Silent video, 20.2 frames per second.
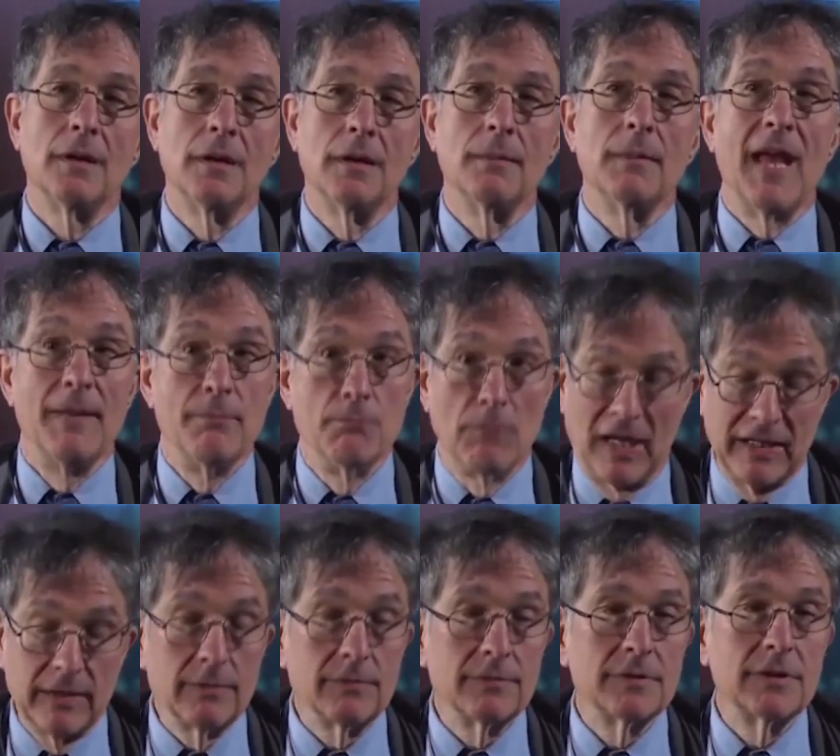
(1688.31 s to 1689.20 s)
um, and
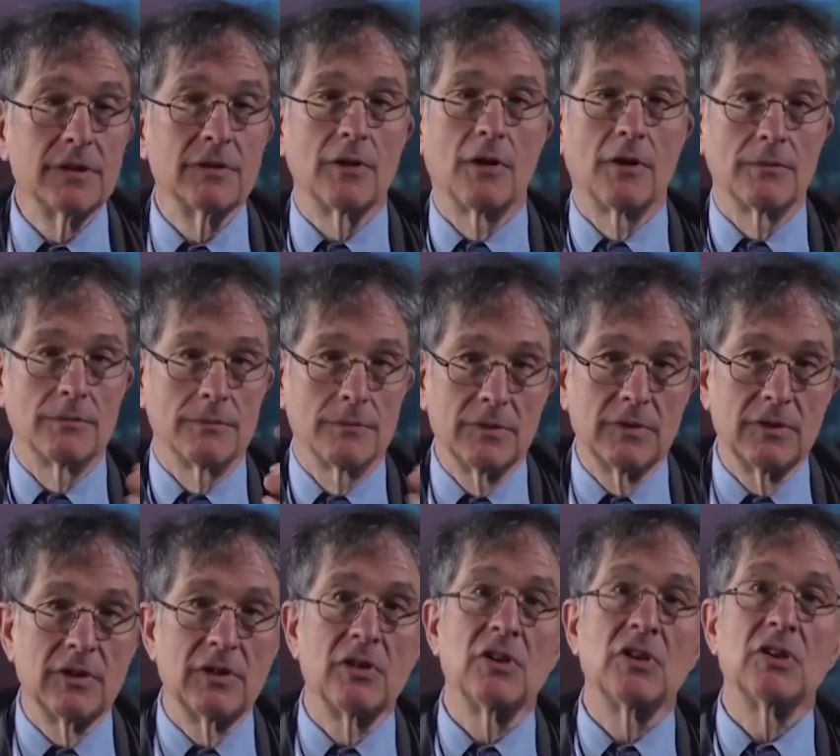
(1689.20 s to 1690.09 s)
money, they're all
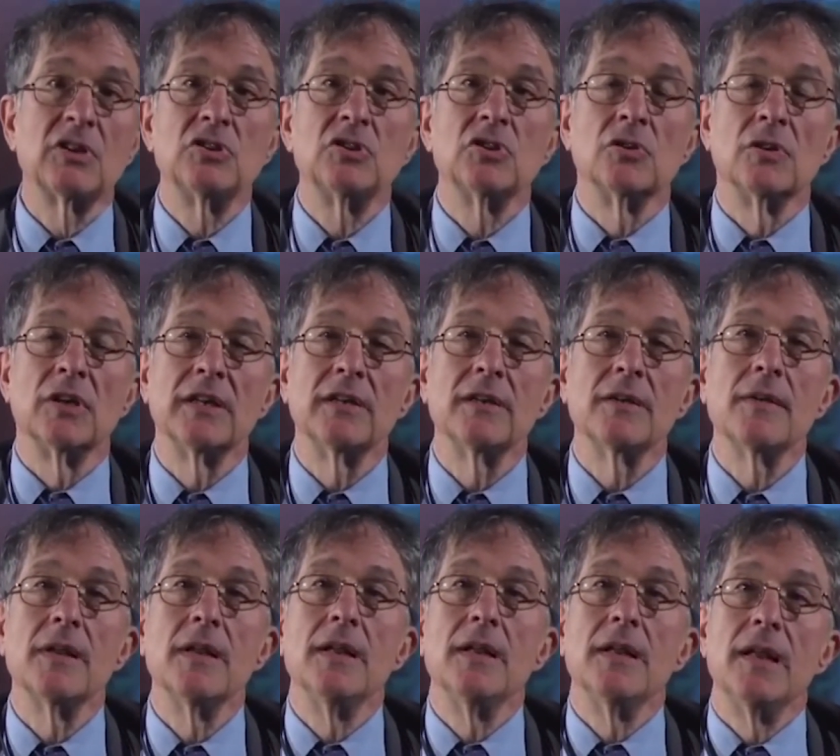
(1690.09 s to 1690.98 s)

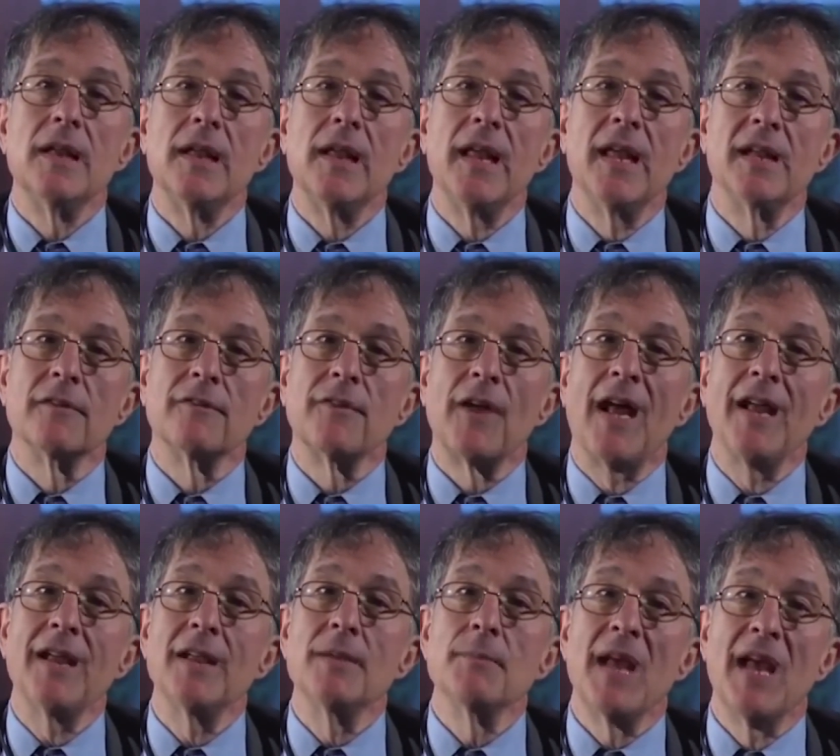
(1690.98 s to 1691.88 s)
joined. And if
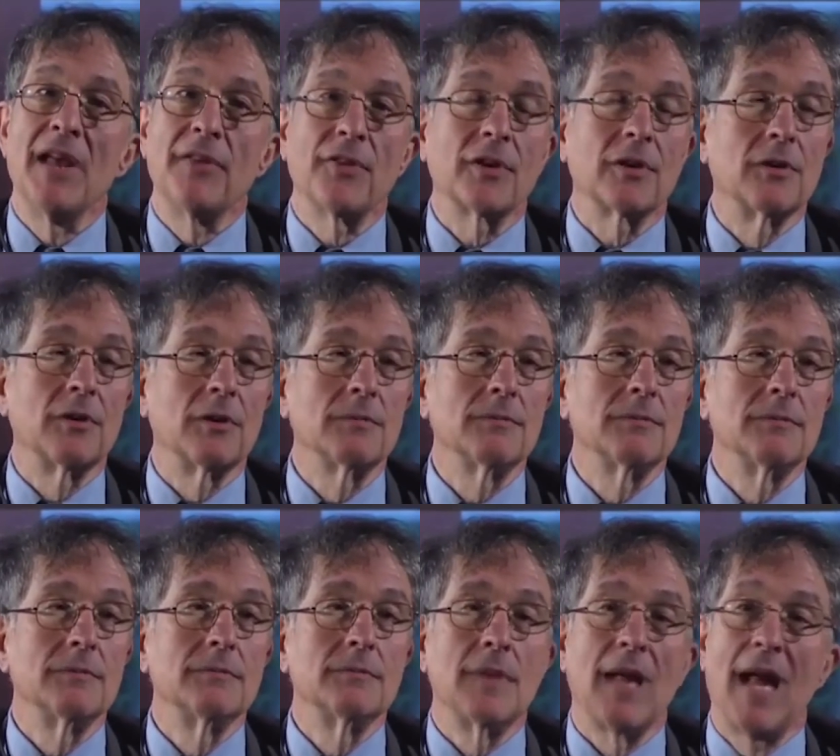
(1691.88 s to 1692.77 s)
I am
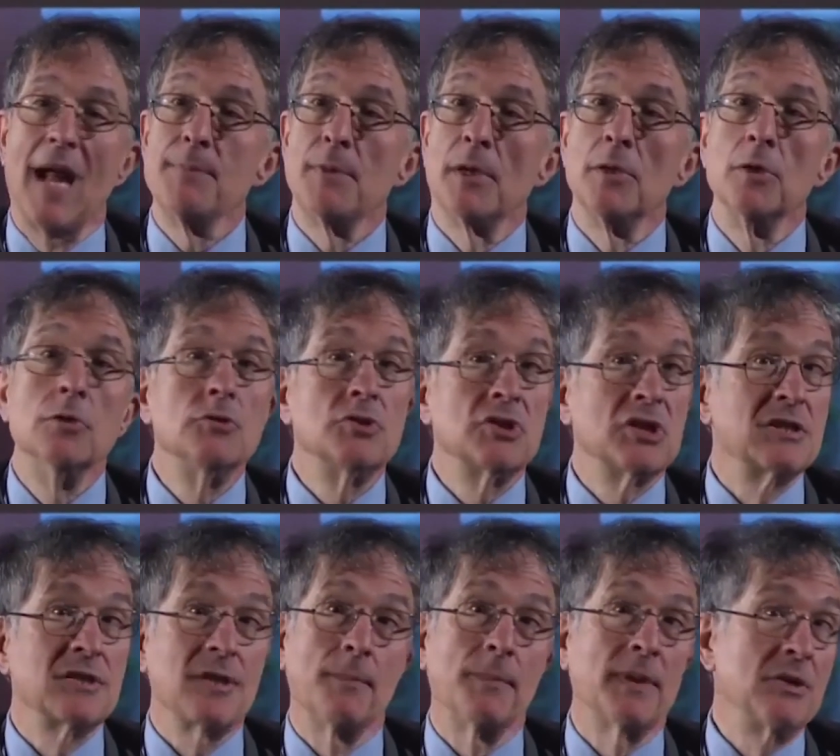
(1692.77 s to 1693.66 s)
ethical, I'm going to lose
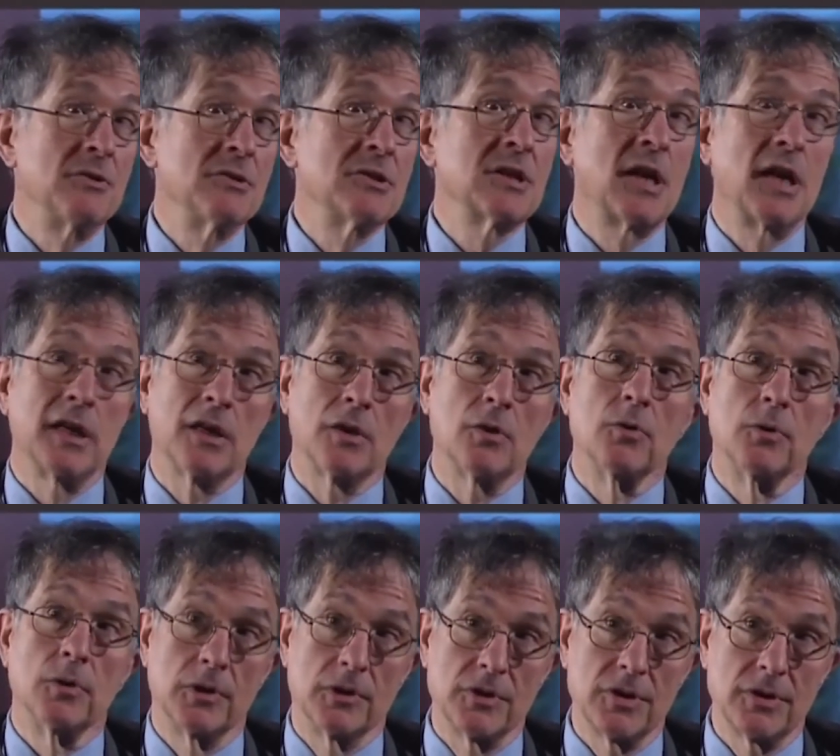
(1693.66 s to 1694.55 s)
to somebody who's cutting
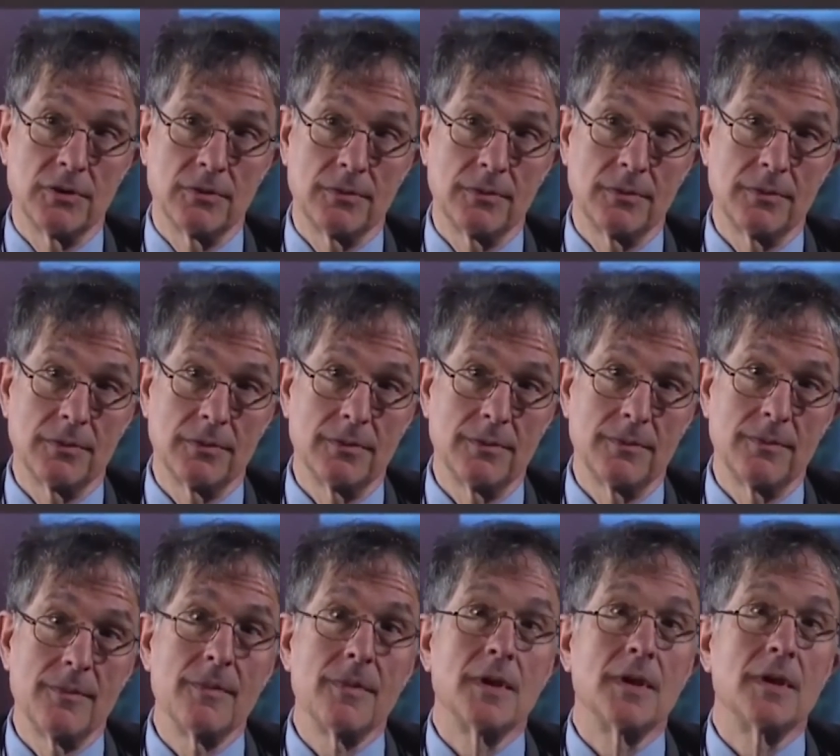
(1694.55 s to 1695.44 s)
corners.
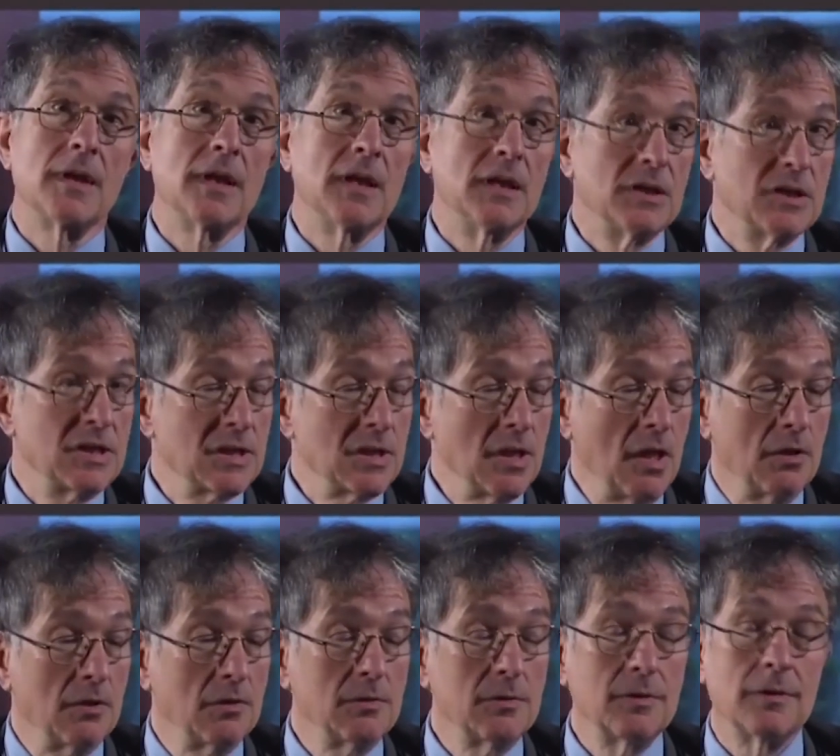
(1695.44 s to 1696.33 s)
And
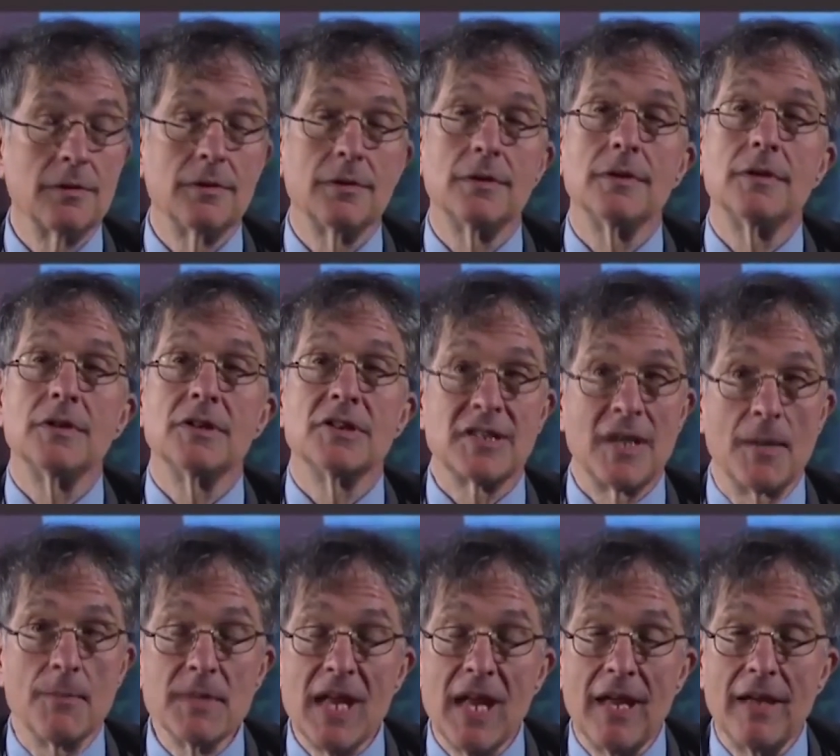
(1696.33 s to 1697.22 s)
so
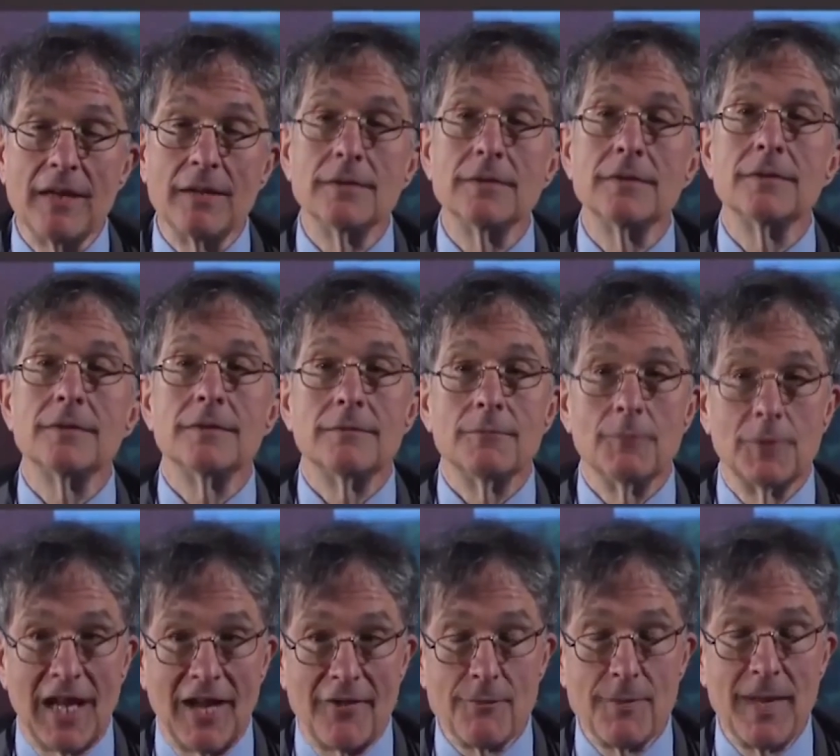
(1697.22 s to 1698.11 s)
someday,
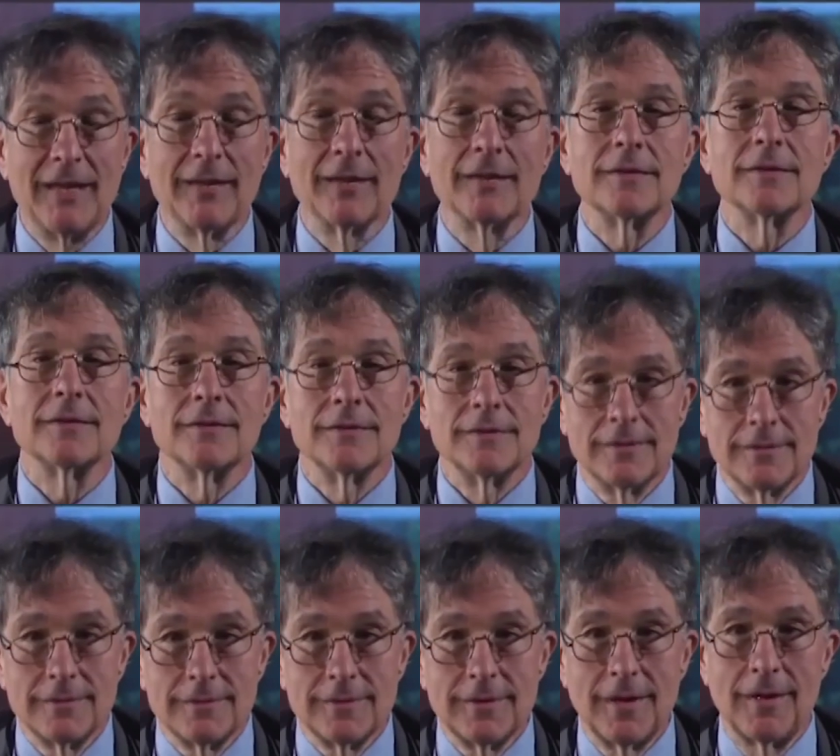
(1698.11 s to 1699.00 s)
when I've made it,
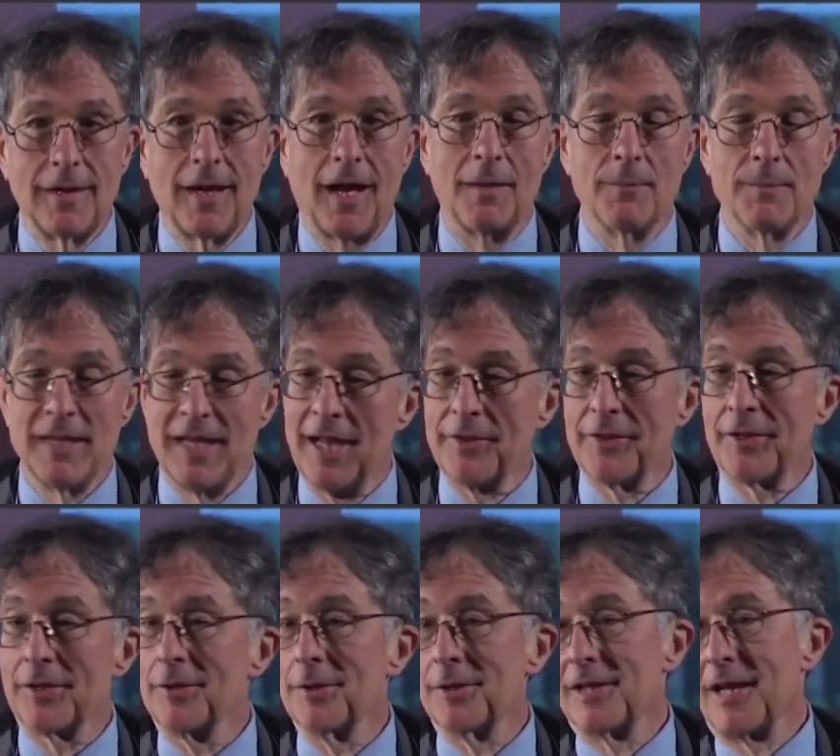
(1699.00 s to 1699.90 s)
I'll be
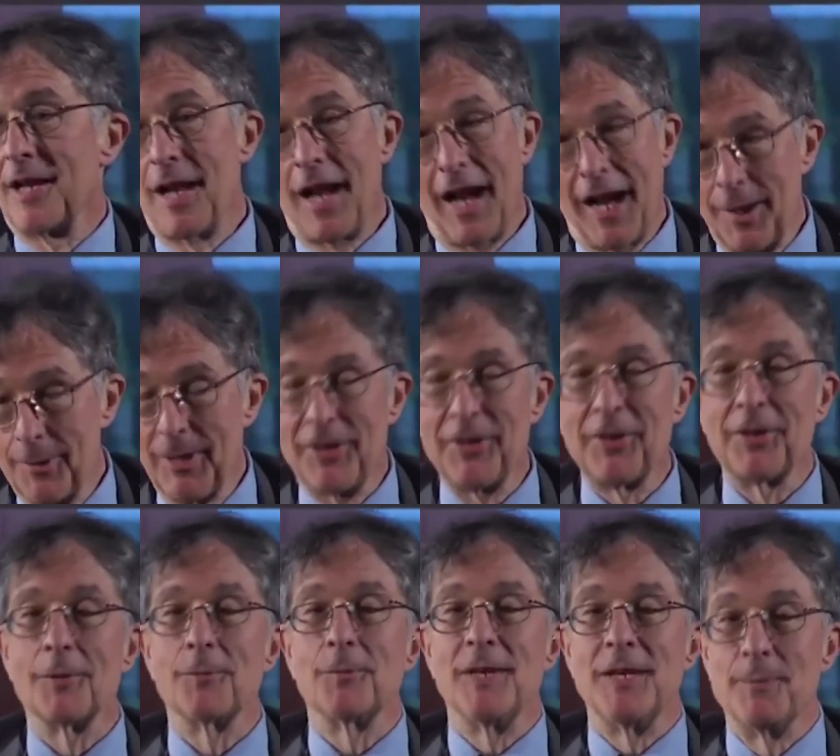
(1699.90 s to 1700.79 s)
ethical and I'll hire
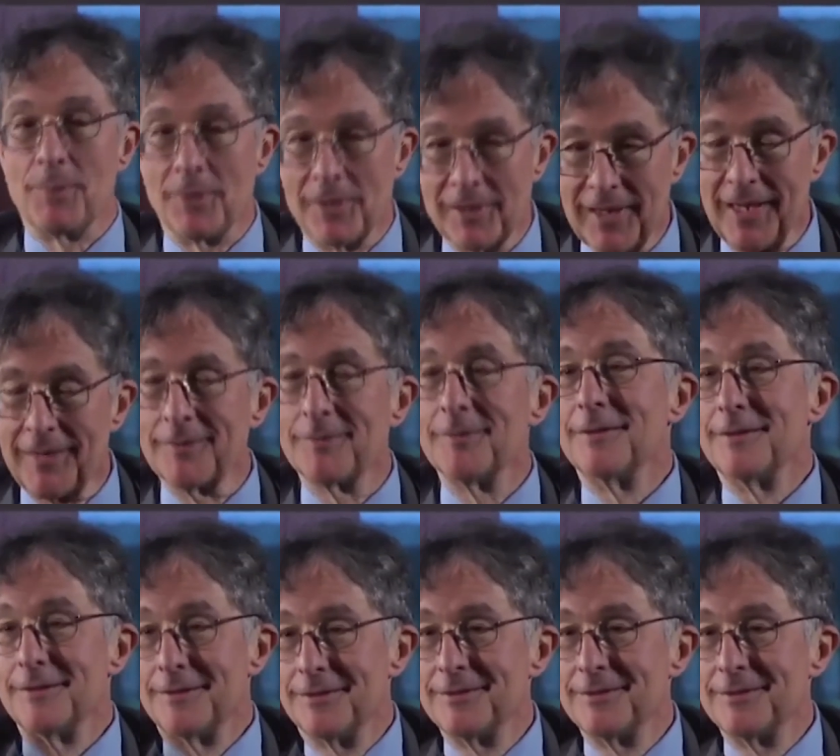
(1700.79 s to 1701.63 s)
ethical people and I'll